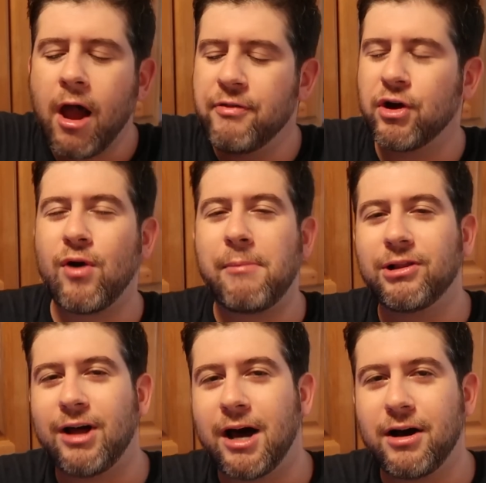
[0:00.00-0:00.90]
And the
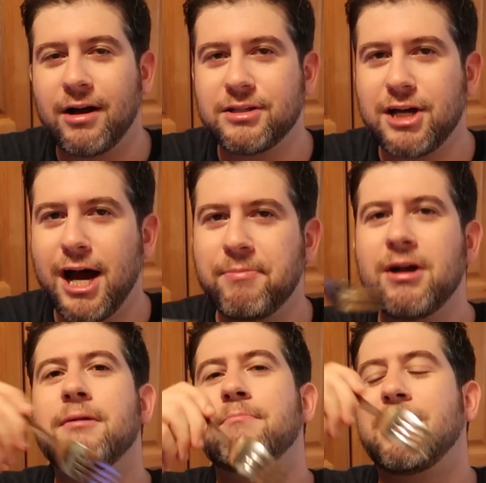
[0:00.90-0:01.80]
gremolata on top
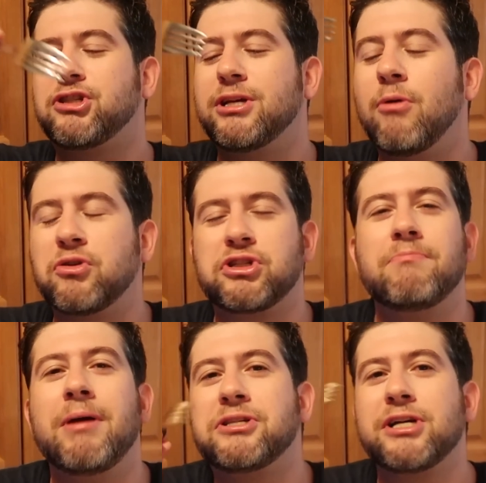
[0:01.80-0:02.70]
makes the most
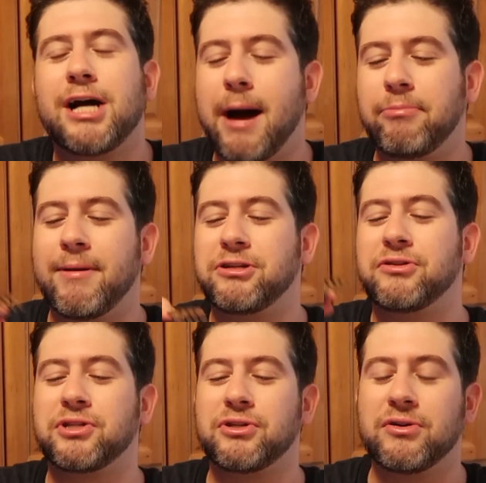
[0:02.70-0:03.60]
amazing complement
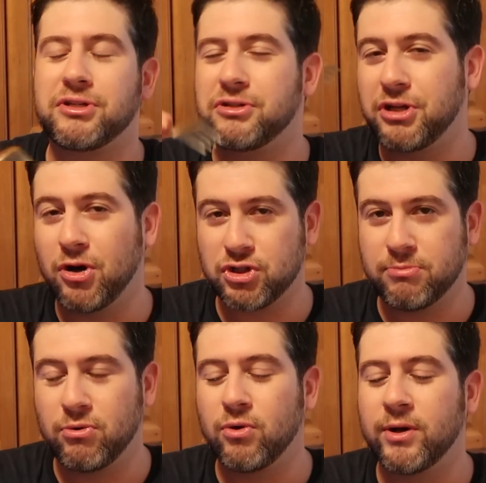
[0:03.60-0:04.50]
to the sauce and to the
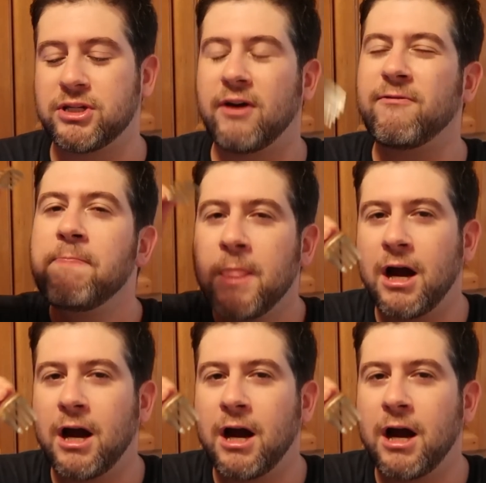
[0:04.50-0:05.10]
osso buco itself.